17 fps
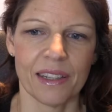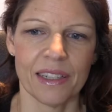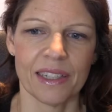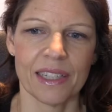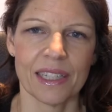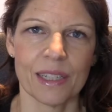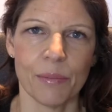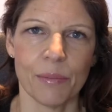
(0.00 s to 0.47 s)

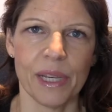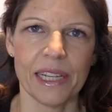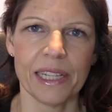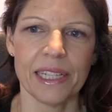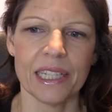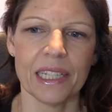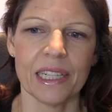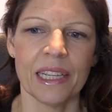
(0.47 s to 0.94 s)

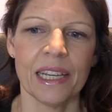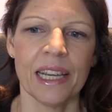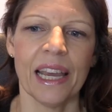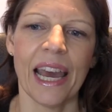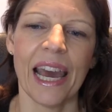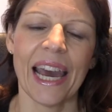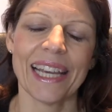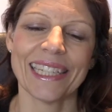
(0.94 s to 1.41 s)
instability
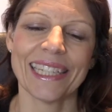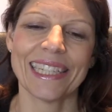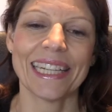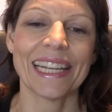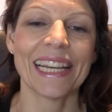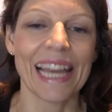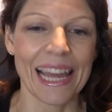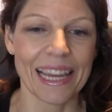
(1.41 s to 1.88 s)
has
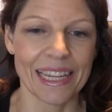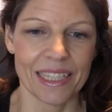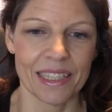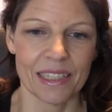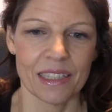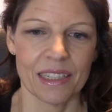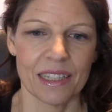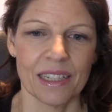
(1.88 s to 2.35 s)

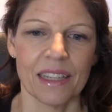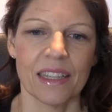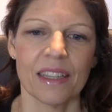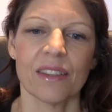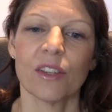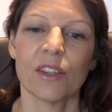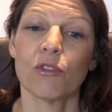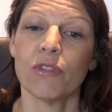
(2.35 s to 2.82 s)
declined.
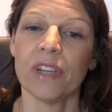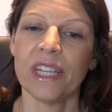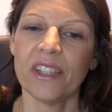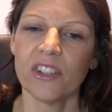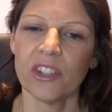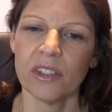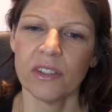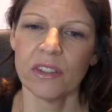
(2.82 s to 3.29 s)
The
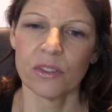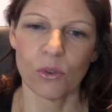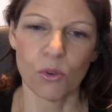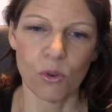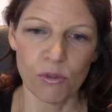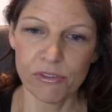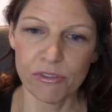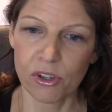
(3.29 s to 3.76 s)
region's
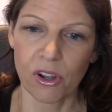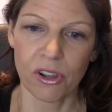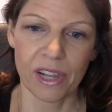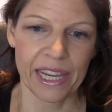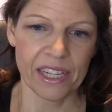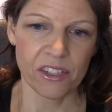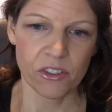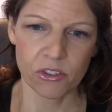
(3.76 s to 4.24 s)
overall
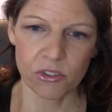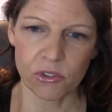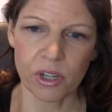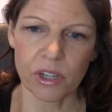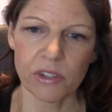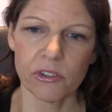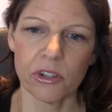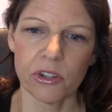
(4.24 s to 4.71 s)
age
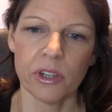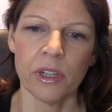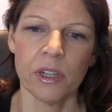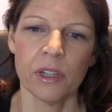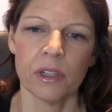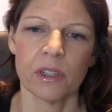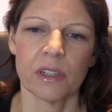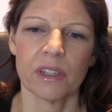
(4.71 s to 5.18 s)
structure
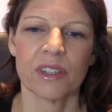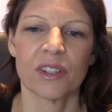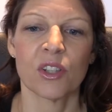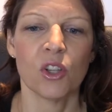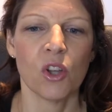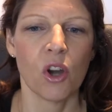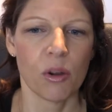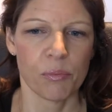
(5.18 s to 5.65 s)
does
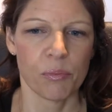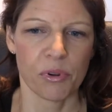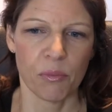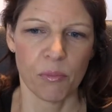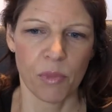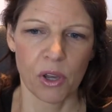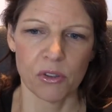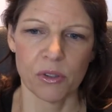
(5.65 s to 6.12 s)
not
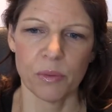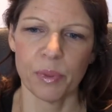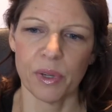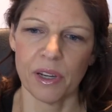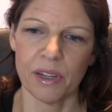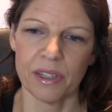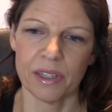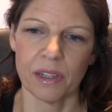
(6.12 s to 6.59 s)
promote
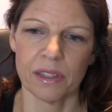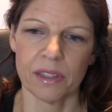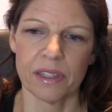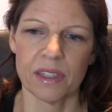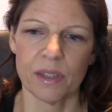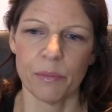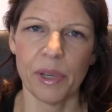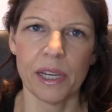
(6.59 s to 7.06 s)
political
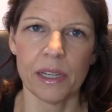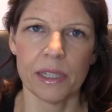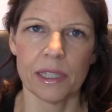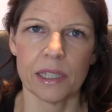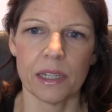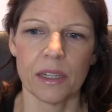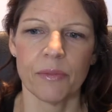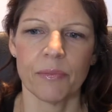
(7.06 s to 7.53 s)

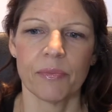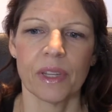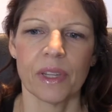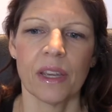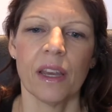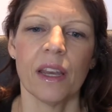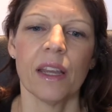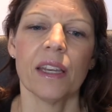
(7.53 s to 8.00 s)
stability.
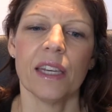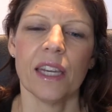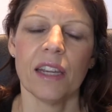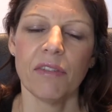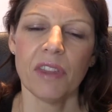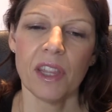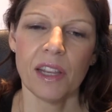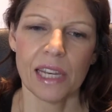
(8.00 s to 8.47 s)

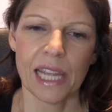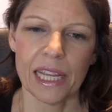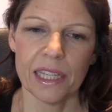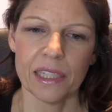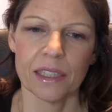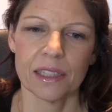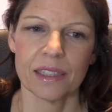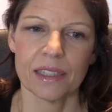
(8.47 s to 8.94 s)

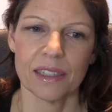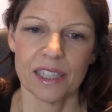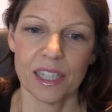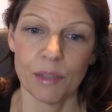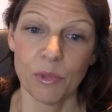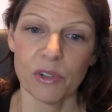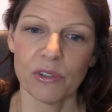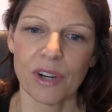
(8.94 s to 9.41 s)
Nevertheless,
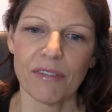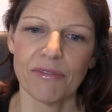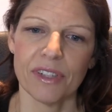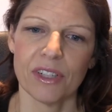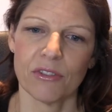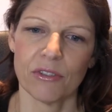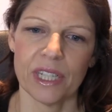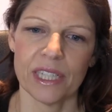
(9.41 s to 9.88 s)

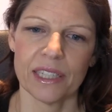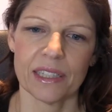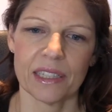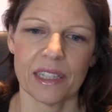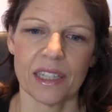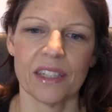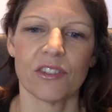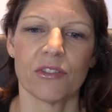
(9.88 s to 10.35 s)
demographic
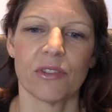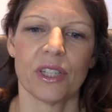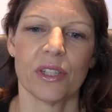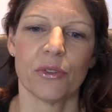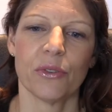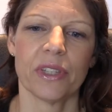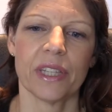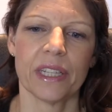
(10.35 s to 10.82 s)
risk is
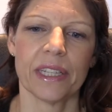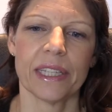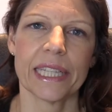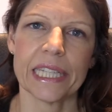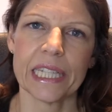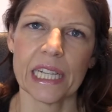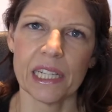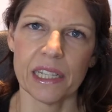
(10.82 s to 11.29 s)
reducing
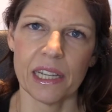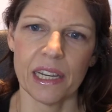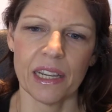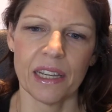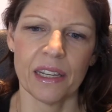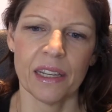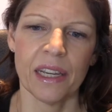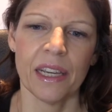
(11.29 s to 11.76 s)

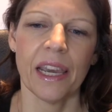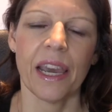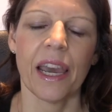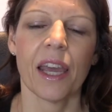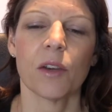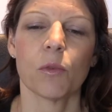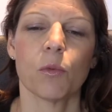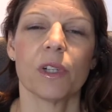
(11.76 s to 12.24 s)
steadily
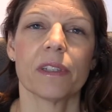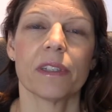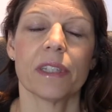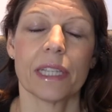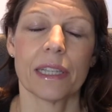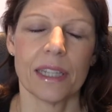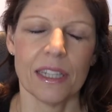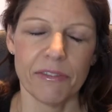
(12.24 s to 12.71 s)
and will
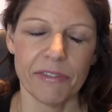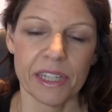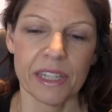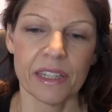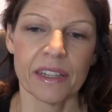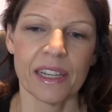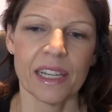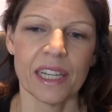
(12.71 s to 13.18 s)

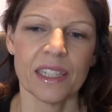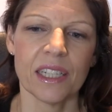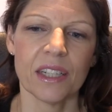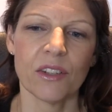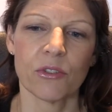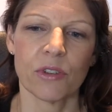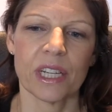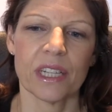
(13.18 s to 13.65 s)
significantly
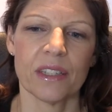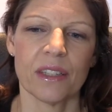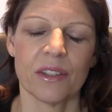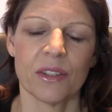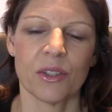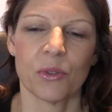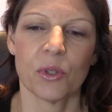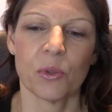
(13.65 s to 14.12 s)

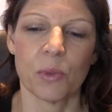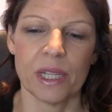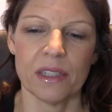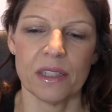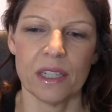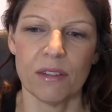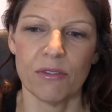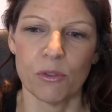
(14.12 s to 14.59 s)
decrease to
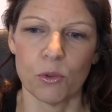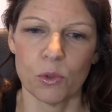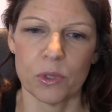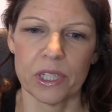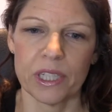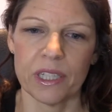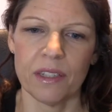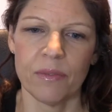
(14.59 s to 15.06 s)

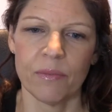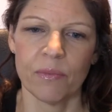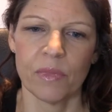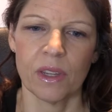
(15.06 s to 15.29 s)
2040.